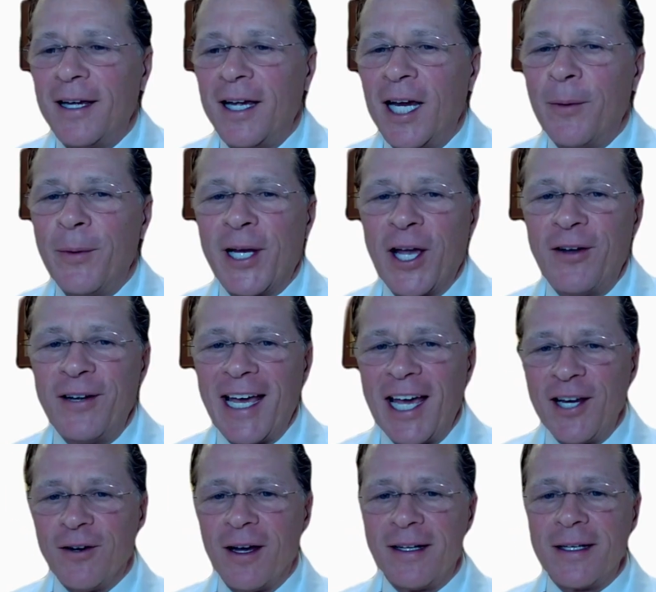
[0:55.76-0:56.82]
There we go. Now
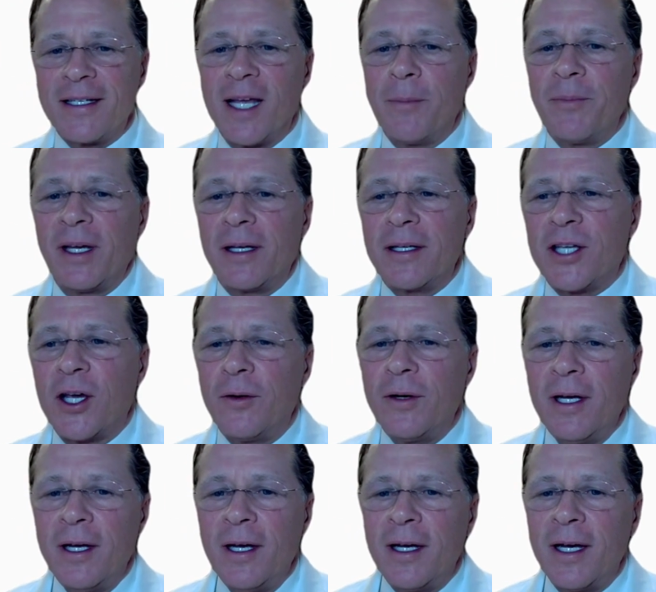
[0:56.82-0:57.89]
you're onto something.
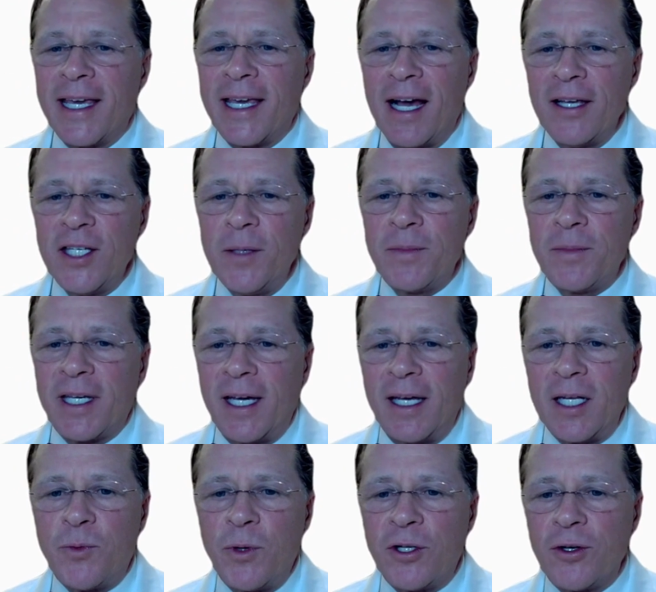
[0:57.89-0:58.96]
So a calcium
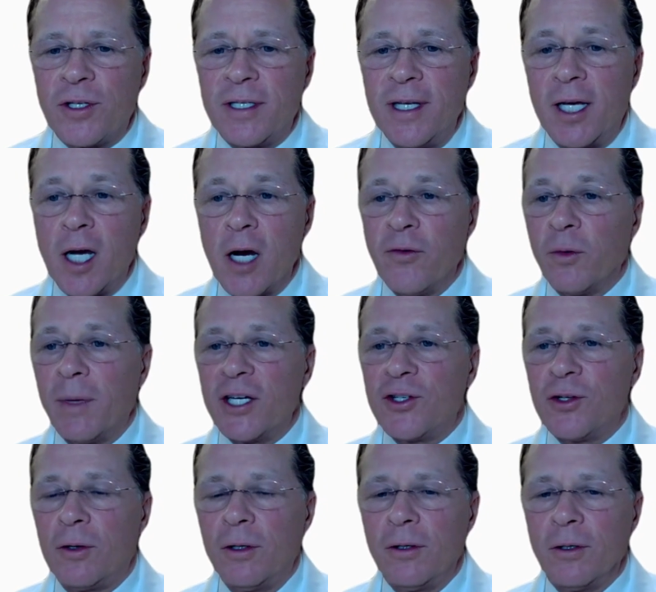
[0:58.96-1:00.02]
scan is what you're seeing over my
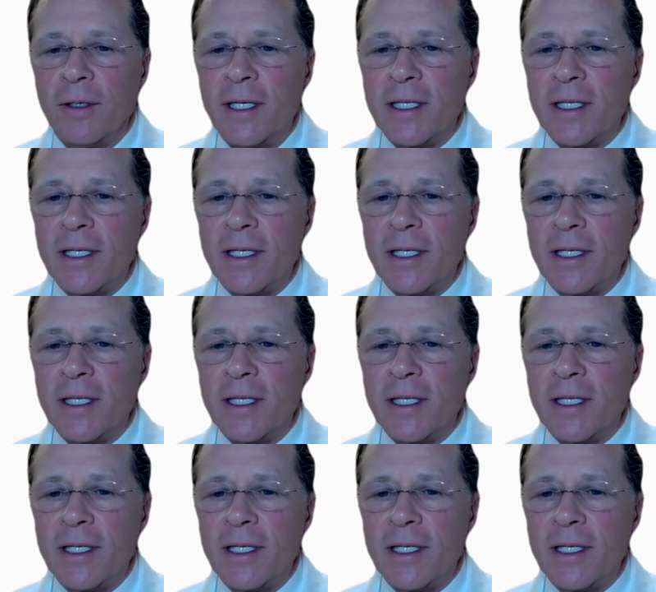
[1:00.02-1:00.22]
shoulder.